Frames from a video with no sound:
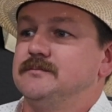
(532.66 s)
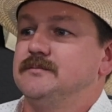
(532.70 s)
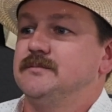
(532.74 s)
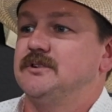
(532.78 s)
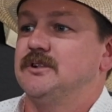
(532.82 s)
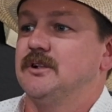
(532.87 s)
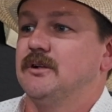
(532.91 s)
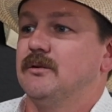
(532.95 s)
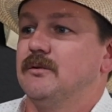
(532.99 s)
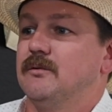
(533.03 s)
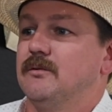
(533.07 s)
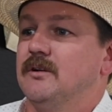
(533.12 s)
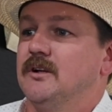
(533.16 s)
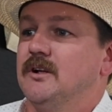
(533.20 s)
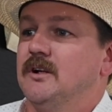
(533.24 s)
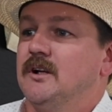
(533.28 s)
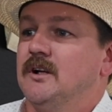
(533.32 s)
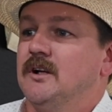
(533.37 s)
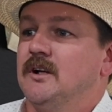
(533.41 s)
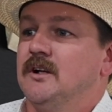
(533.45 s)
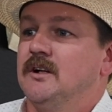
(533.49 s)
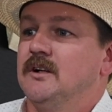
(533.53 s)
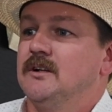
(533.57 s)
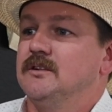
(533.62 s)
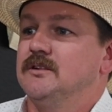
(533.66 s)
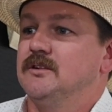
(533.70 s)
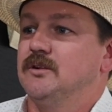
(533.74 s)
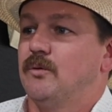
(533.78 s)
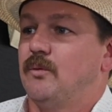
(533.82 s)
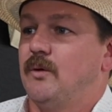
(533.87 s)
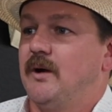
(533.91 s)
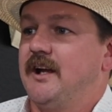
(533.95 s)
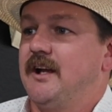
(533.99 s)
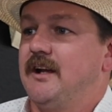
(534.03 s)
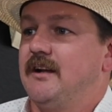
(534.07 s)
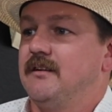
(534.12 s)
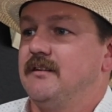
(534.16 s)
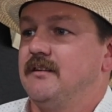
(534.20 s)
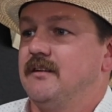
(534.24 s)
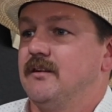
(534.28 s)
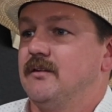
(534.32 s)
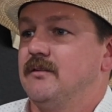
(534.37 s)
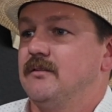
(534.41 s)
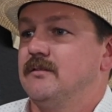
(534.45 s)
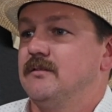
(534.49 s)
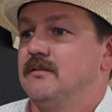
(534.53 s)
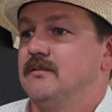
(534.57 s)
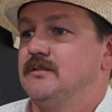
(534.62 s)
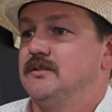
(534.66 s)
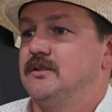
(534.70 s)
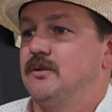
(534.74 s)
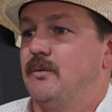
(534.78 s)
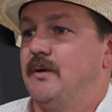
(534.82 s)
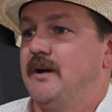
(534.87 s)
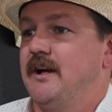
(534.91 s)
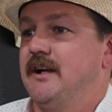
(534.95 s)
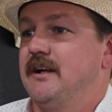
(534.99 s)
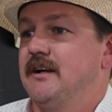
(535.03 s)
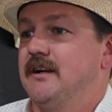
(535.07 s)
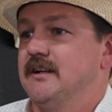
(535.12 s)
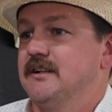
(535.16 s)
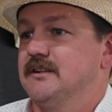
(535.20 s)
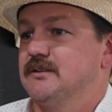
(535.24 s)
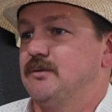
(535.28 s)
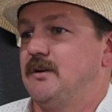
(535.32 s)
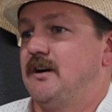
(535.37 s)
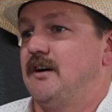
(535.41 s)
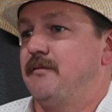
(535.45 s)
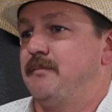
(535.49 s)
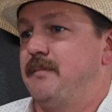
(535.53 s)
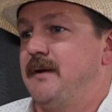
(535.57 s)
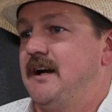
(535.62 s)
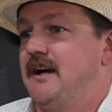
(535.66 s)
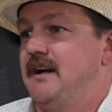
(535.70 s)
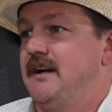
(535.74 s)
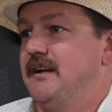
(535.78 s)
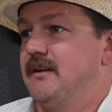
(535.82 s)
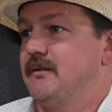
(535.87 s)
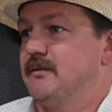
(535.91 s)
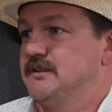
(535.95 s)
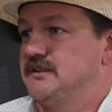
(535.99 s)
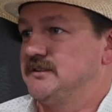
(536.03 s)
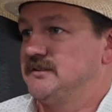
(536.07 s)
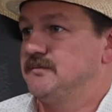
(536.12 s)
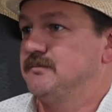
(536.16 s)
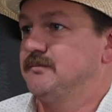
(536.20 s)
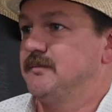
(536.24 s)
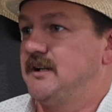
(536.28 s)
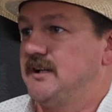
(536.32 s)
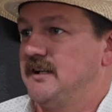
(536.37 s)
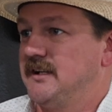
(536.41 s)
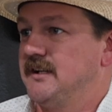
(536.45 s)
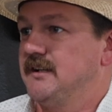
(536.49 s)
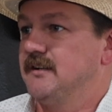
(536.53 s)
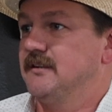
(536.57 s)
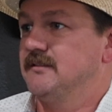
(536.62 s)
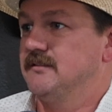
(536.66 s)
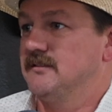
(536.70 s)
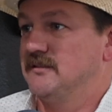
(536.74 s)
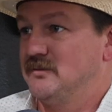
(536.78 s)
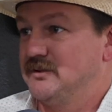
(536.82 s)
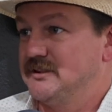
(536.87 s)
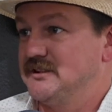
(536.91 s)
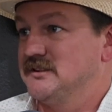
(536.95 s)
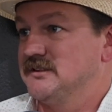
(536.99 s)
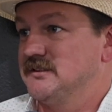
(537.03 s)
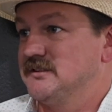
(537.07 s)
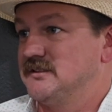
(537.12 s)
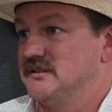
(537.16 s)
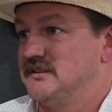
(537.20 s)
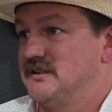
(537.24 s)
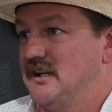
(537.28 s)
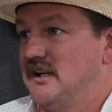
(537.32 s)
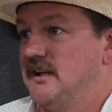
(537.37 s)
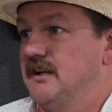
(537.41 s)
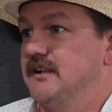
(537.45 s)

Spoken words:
So Dwayne and his wife Patty, which is my aunt, which is